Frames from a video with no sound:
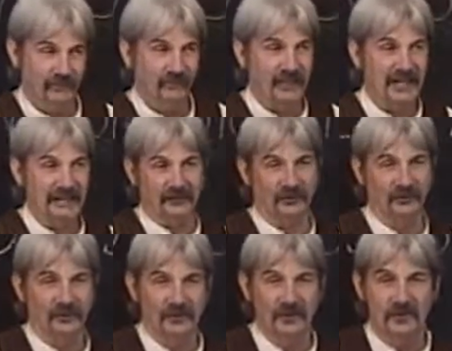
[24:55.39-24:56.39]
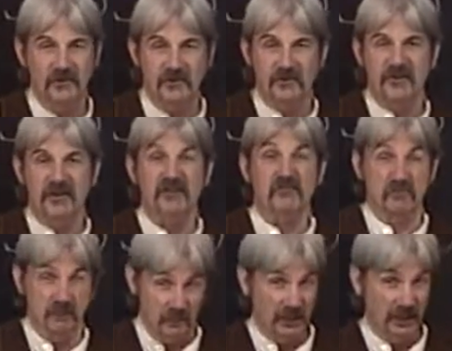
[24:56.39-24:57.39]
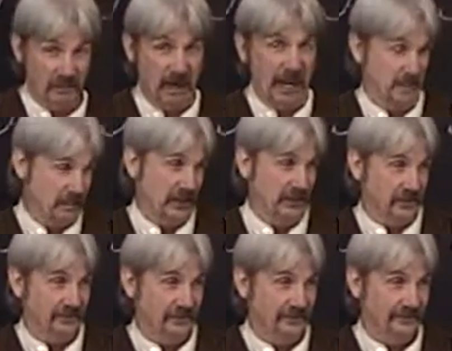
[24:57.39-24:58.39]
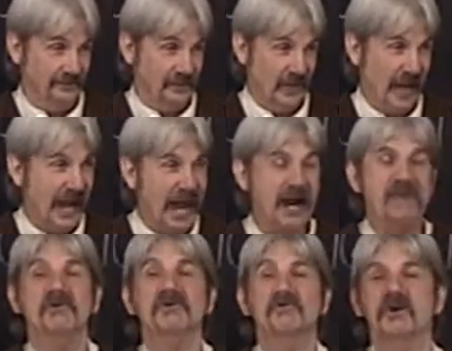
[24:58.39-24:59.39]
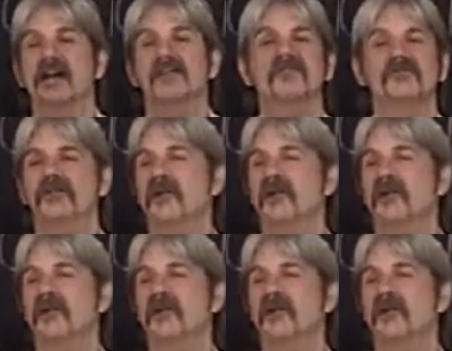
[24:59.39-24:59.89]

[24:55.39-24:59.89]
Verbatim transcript: In fact, that's really my opinion. I would rather